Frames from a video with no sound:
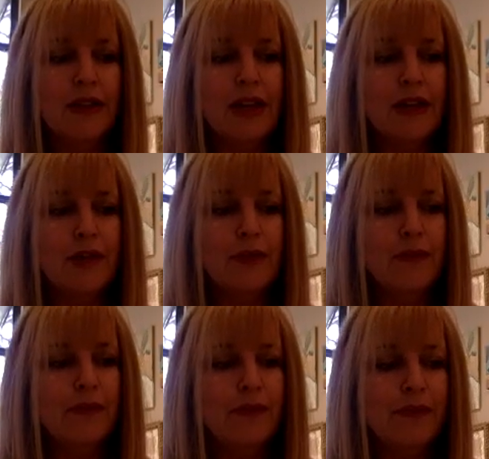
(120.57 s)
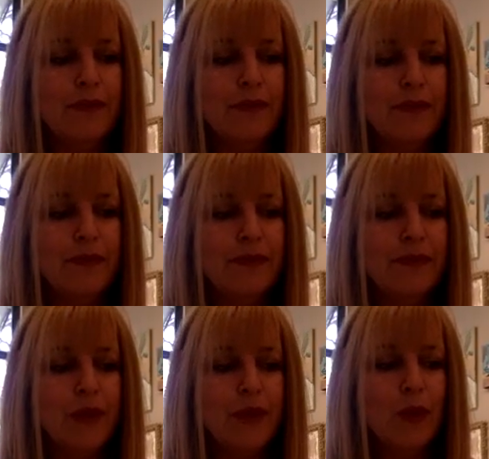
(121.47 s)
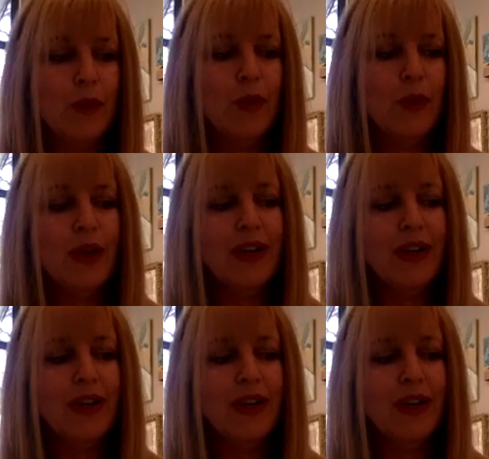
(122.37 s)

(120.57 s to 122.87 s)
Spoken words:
like what